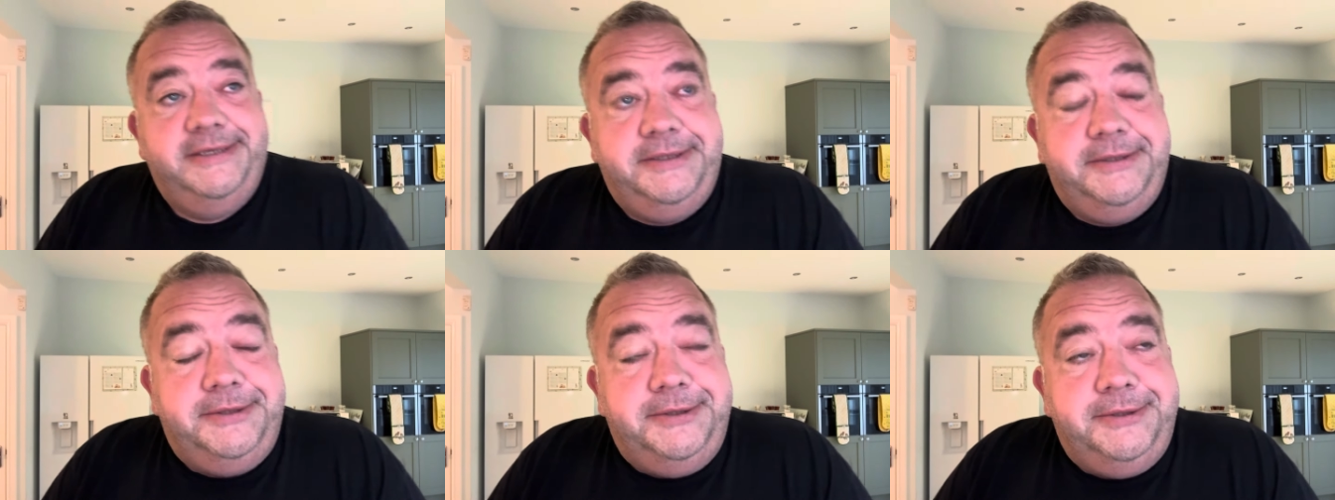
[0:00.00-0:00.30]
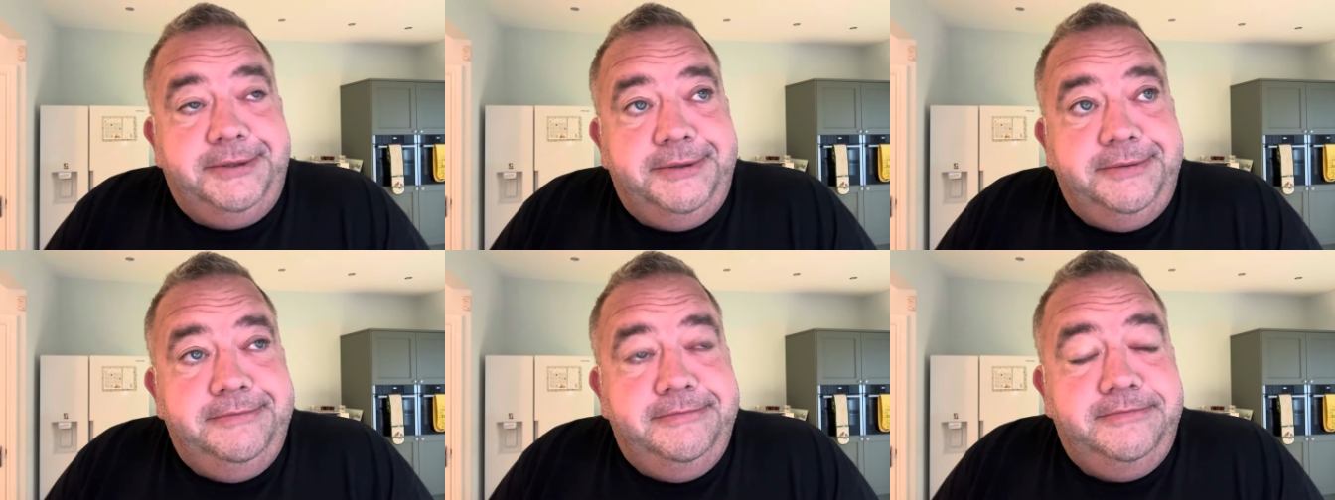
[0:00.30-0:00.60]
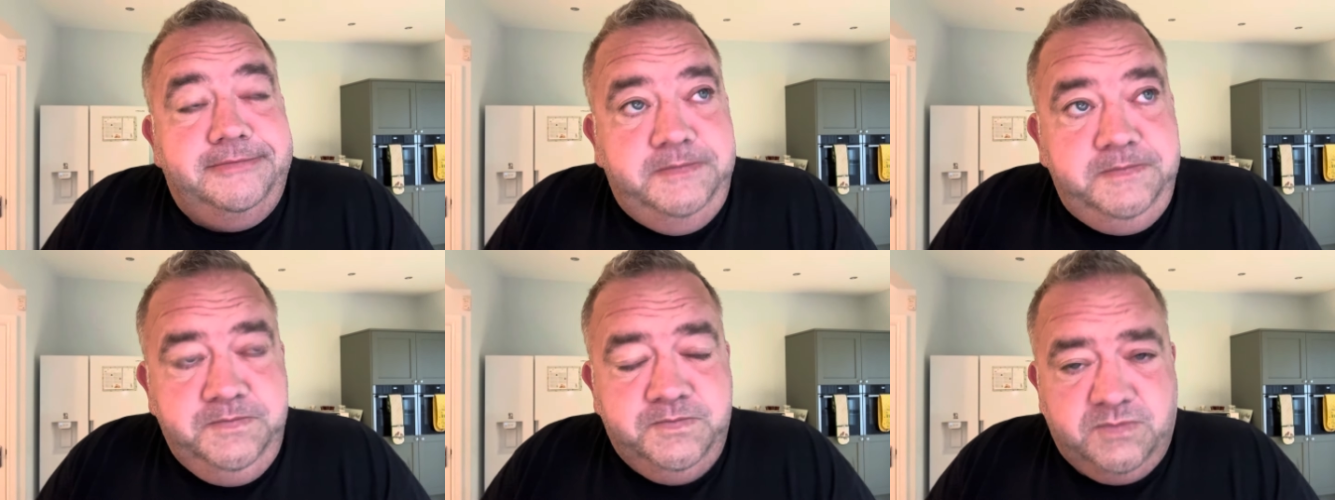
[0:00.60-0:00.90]

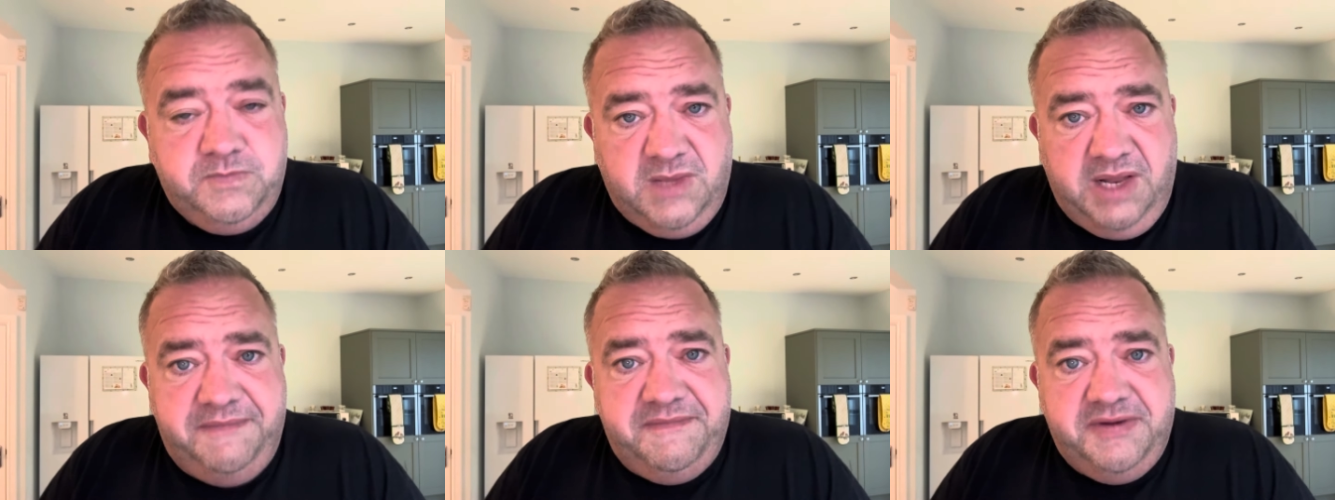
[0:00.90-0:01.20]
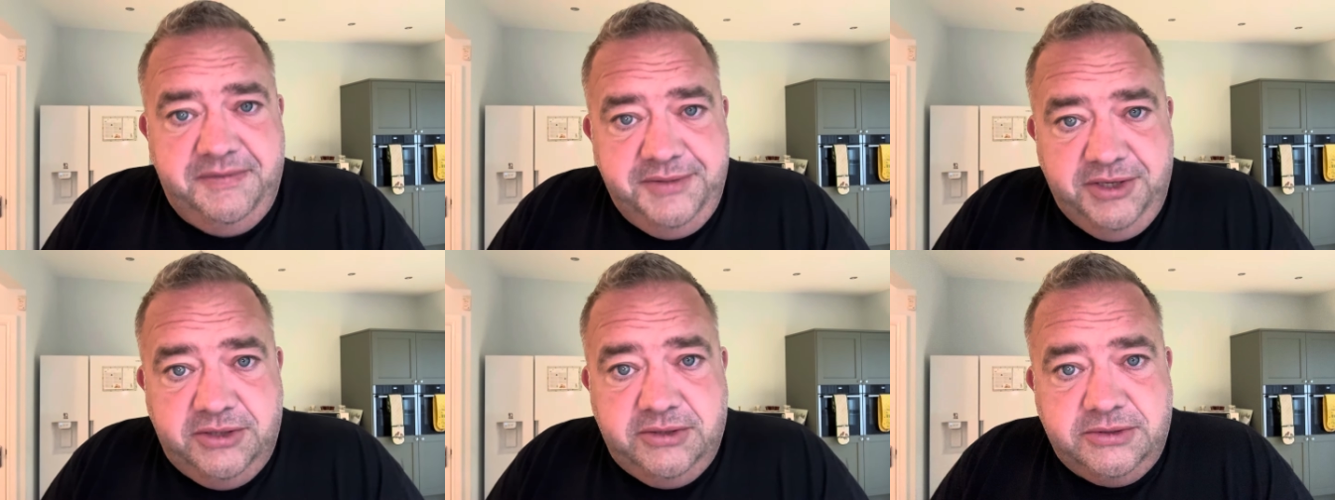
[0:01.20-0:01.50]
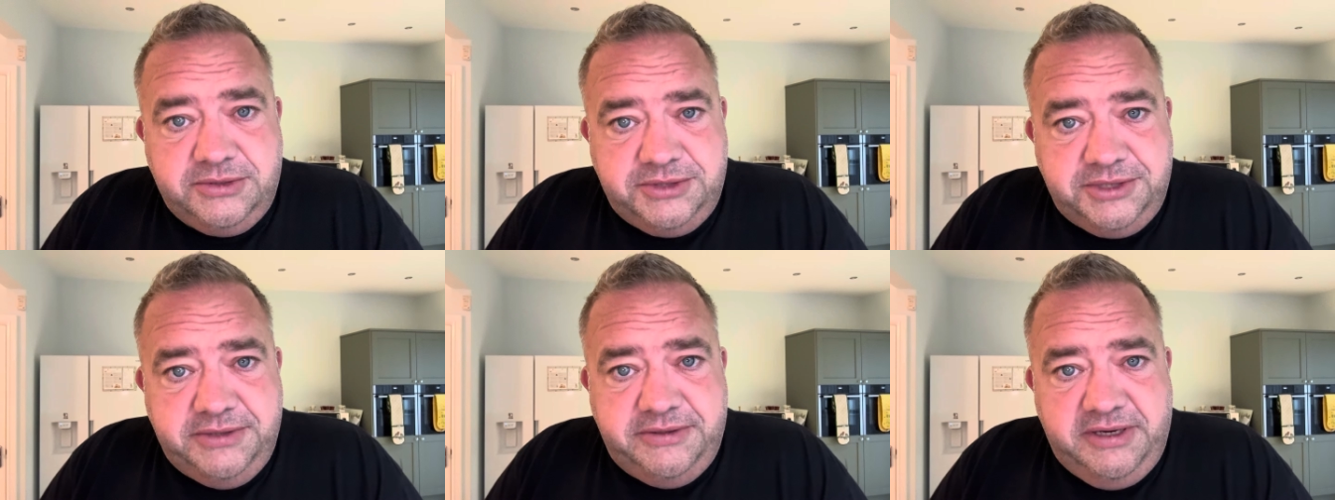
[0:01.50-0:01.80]
I'm from
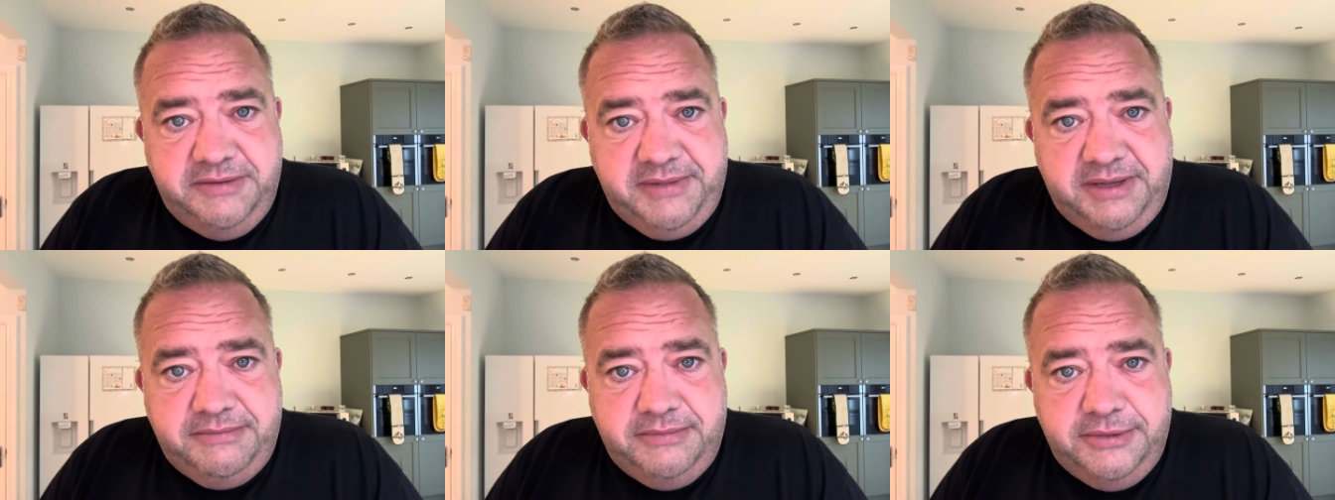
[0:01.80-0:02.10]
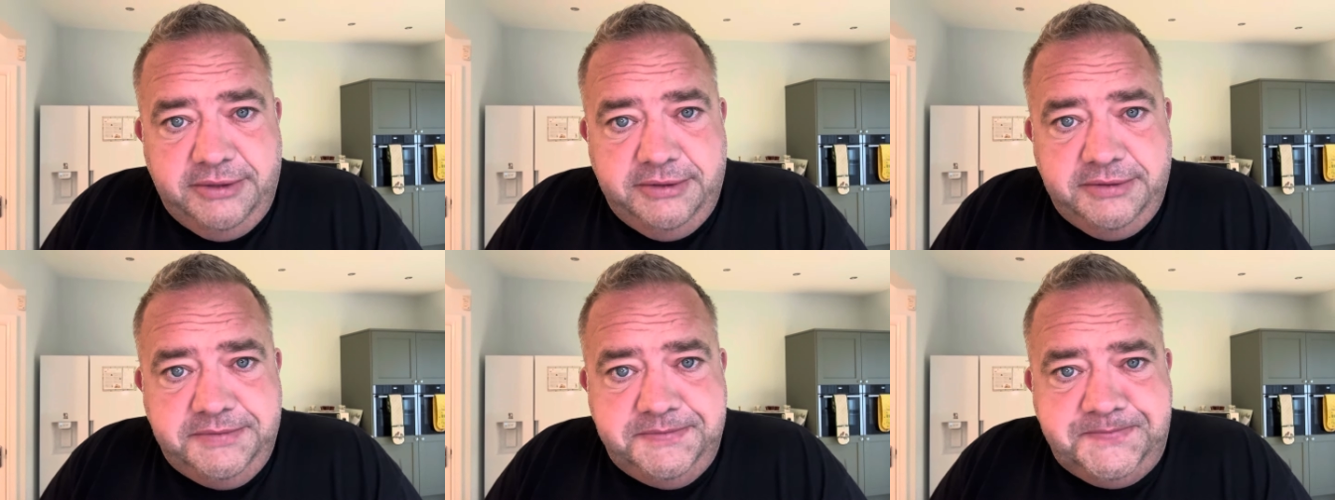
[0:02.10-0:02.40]
Yorkshire, remember.